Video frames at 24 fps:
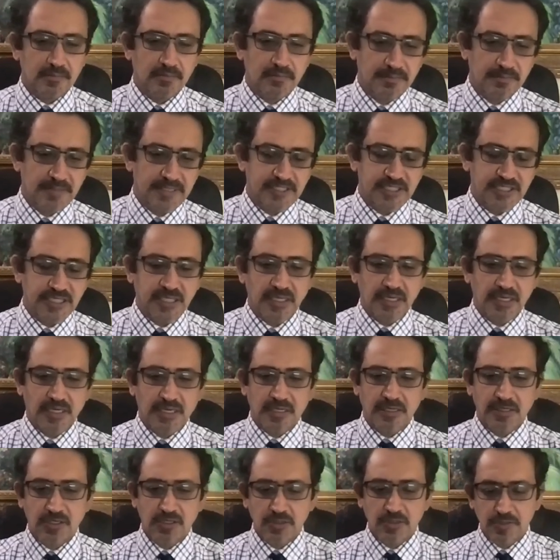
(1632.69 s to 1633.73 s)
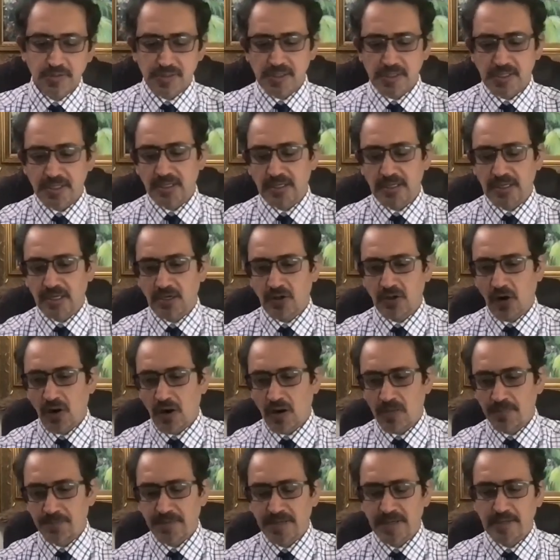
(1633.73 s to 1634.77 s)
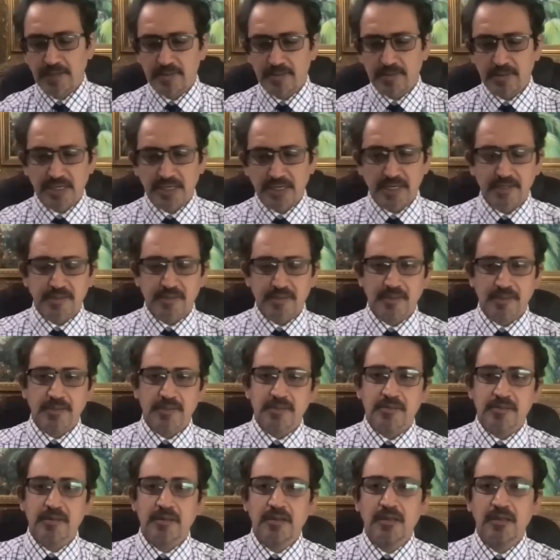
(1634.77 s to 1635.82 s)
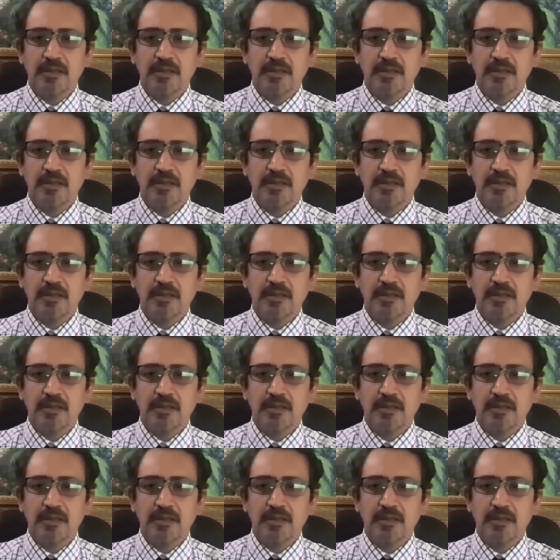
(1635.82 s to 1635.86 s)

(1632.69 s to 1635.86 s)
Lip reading: Michigan, UCLA, Hopkins, Texas